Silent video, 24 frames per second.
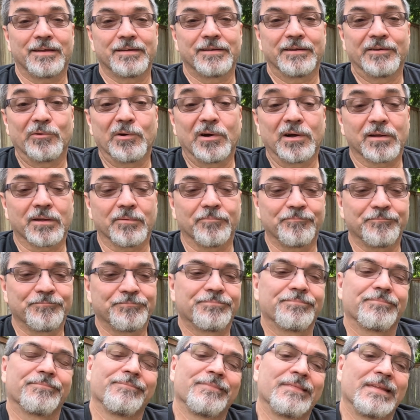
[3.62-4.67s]
You're welcome.
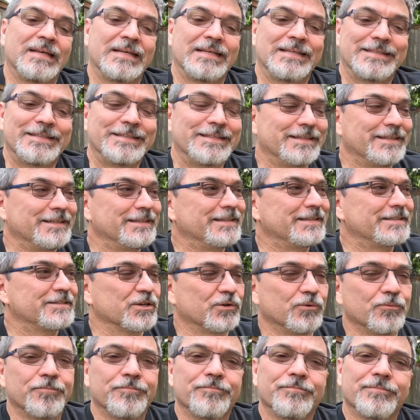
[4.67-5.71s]

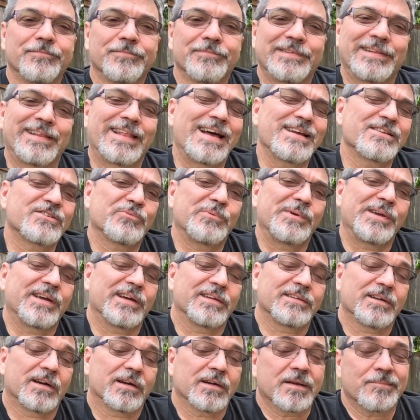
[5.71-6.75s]
So last week I
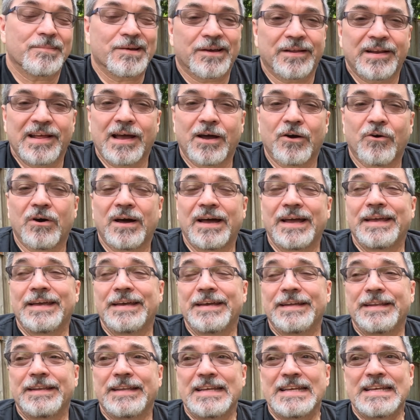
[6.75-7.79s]
talked about how I
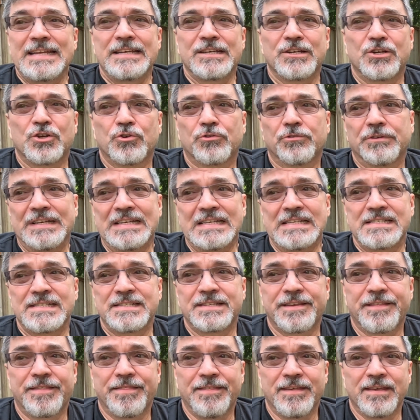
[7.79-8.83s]
had
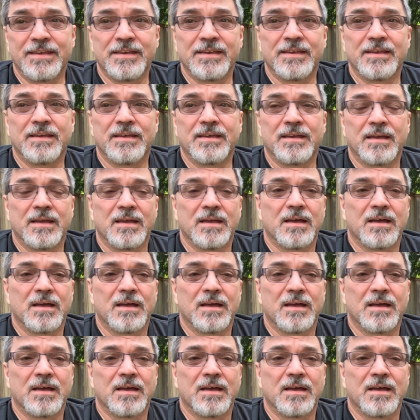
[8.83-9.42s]
increased the